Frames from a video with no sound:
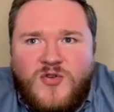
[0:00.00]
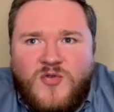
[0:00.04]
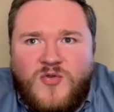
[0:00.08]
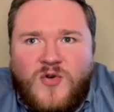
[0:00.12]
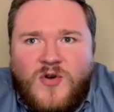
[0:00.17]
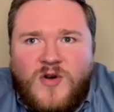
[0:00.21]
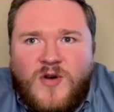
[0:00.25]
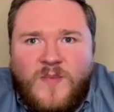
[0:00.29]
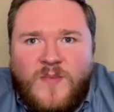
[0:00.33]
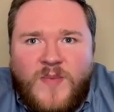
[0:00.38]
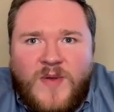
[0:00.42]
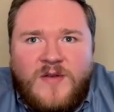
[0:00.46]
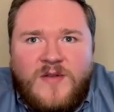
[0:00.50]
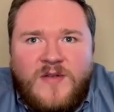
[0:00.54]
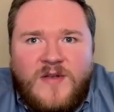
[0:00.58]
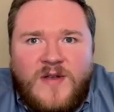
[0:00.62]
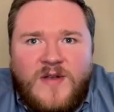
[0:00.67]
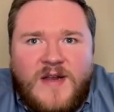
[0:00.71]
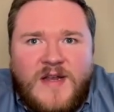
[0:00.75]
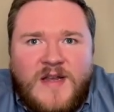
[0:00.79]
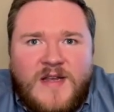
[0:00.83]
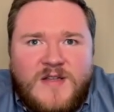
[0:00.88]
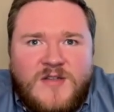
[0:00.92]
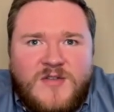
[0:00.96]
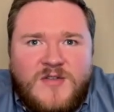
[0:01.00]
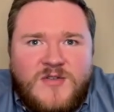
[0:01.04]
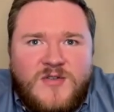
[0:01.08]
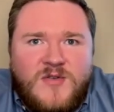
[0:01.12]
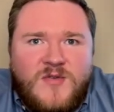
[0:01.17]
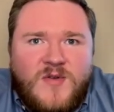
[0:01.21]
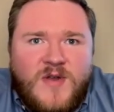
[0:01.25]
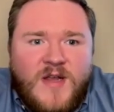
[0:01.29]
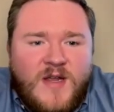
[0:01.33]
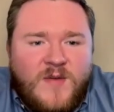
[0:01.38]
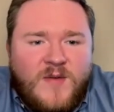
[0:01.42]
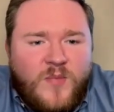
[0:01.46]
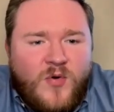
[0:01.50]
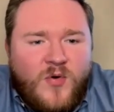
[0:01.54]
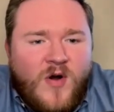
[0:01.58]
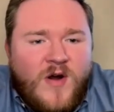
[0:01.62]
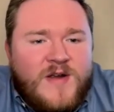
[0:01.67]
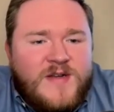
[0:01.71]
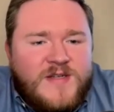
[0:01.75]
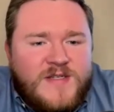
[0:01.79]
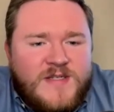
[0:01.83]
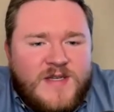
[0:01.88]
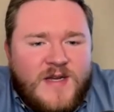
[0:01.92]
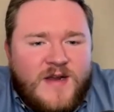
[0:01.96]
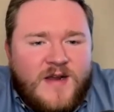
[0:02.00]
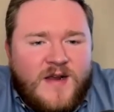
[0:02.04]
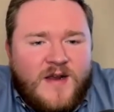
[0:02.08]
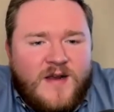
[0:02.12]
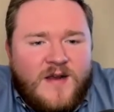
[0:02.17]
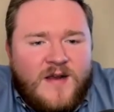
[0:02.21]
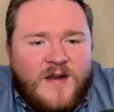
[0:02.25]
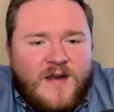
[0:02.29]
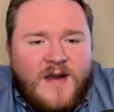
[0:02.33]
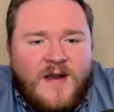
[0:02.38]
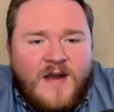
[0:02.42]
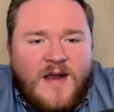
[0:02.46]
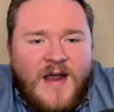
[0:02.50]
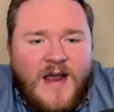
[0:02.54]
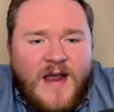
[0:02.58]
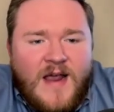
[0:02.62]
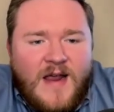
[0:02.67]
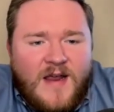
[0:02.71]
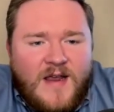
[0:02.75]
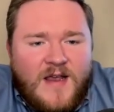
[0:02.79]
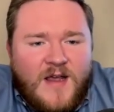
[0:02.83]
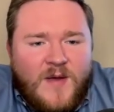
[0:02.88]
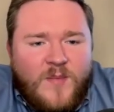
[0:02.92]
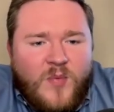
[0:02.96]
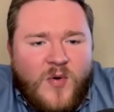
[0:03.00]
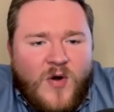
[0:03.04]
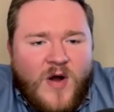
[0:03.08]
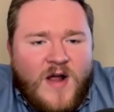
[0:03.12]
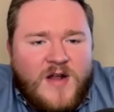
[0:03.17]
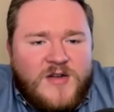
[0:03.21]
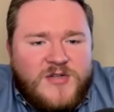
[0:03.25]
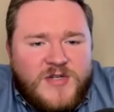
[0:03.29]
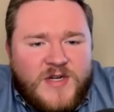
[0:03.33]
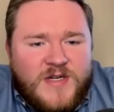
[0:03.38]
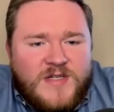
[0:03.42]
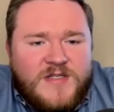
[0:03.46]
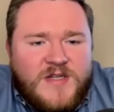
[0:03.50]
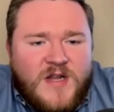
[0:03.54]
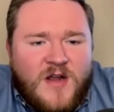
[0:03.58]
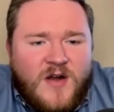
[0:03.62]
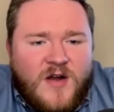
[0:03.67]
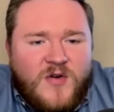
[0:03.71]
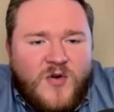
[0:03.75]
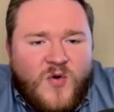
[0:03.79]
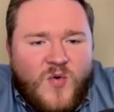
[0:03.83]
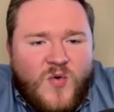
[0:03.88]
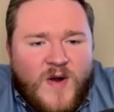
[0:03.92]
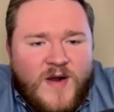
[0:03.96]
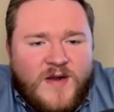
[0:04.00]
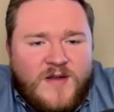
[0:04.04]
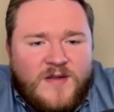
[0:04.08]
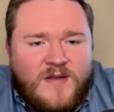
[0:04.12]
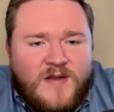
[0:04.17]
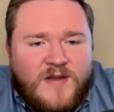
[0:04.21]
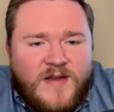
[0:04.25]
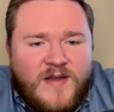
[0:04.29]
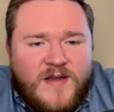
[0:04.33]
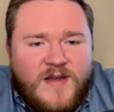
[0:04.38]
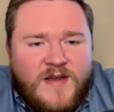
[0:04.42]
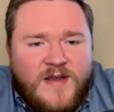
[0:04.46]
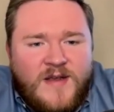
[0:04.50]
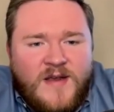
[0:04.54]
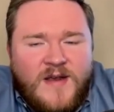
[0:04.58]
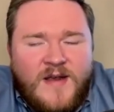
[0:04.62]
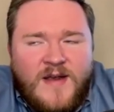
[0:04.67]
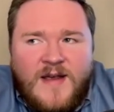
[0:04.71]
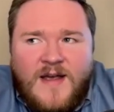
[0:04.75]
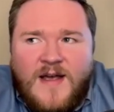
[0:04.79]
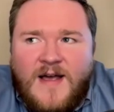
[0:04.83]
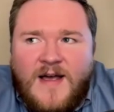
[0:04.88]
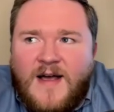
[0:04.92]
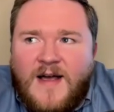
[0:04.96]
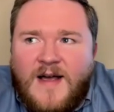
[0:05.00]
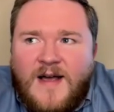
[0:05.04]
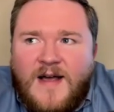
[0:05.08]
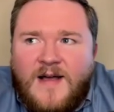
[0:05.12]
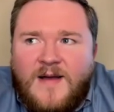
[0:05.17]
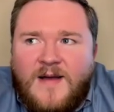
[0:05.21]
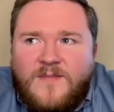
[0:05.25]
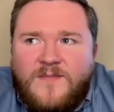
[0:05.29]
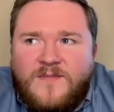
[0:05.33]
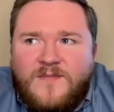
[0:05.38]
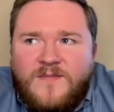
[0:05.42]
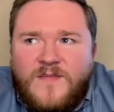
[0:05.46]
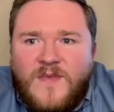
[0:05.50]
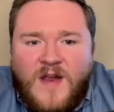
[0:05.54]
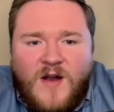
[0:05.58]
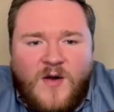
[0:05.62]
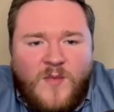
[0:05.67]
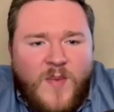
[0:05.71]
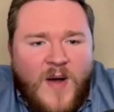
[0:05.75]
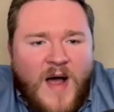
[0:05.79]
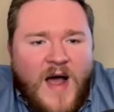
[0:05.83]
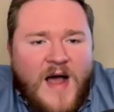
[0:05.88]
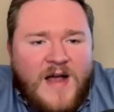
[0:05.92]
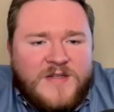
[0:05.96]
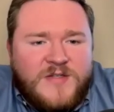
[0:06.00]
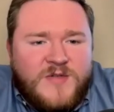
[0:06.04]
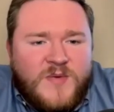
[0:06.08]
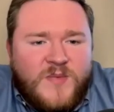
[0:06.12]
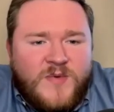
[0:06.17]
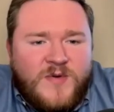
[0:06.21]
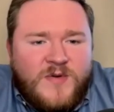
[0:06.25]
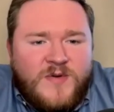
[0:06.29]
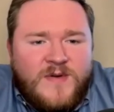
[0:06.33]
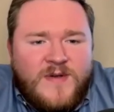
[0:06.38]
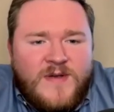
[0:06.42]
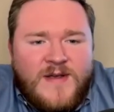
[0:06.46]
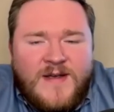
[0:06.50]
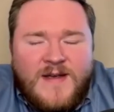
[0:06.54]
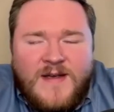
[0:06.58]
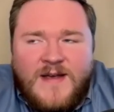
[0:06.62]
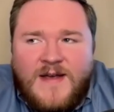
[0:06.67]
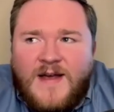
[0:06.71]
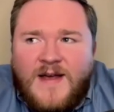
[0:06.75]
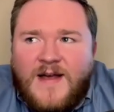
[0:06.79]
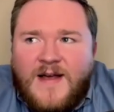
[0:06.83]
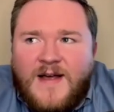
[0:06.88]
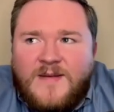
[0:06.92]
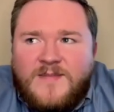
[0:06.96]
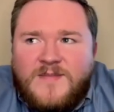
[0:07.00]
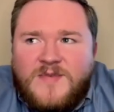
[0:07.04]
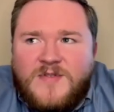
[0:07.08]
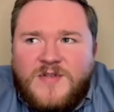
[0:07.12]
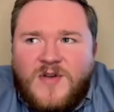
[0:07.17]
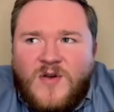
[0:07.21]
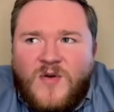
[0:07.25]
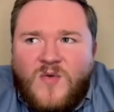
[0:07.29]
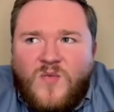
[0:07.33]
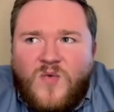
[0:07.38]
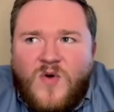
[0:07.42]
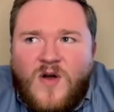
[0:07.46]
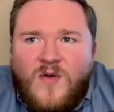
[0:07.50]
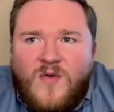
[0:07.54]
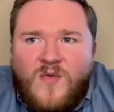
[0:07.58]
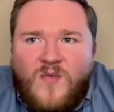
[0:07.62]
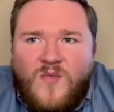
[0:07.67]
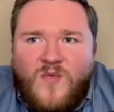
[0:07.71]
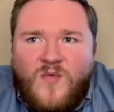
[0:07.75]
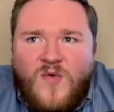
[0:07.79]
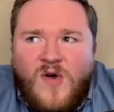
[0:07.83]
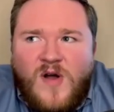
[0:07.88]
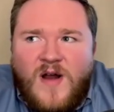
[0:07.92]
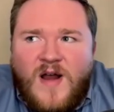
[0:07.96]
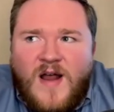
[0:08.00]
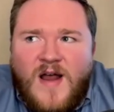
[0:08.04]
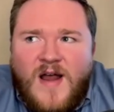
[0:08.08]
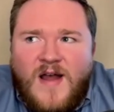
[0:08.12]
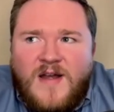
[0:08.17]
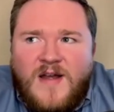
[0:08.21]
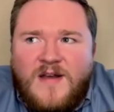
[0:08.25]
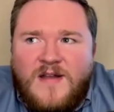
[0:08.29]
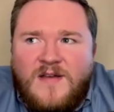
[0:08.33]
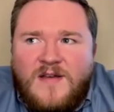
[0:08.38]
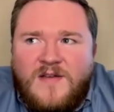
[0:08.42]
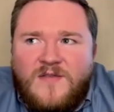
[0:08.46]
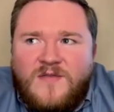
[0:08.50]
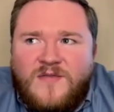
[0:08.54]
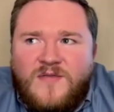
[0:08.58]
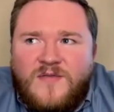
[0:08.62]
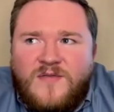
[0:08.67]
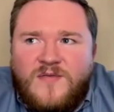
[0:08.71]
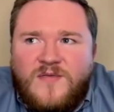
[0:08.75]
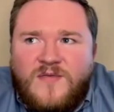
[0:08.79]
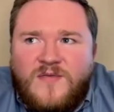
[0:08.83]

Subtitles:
your ability to get pricing and get projects done quickly possible. So what kind of